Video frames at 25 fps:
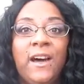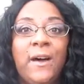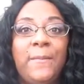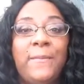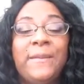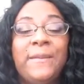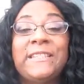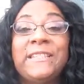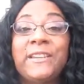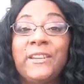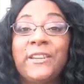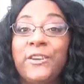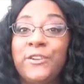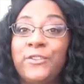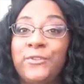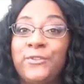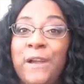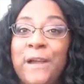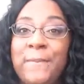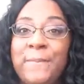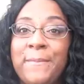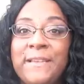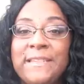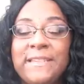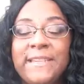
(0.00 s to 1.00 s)
Is it going to
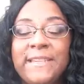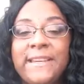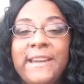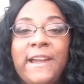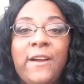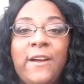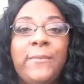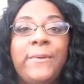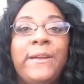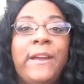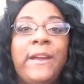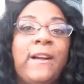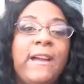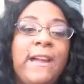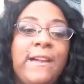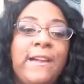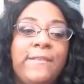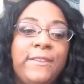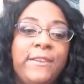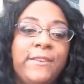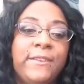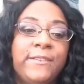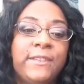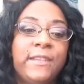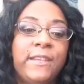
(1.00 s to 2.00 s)
dry my skin out? We all have
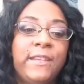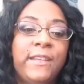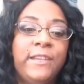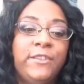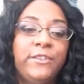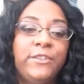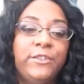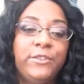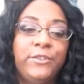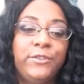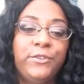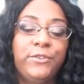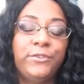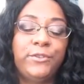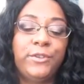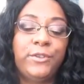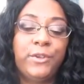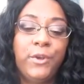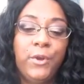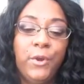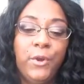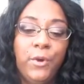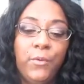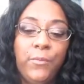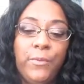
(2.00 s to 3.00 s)
those issues
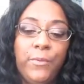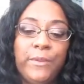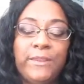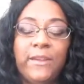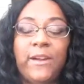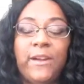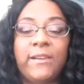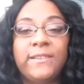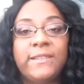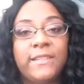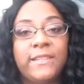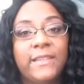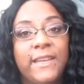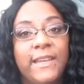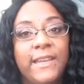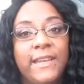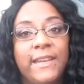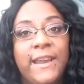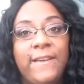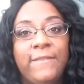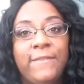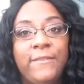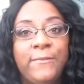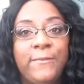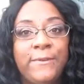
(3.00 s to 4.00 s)
with our skin.
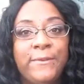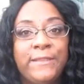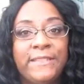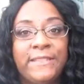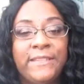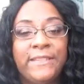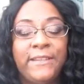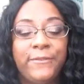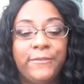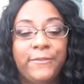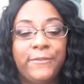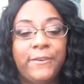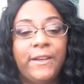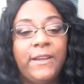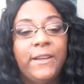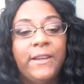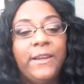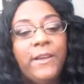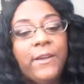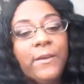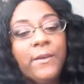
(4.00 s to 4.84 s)
Everyone's different.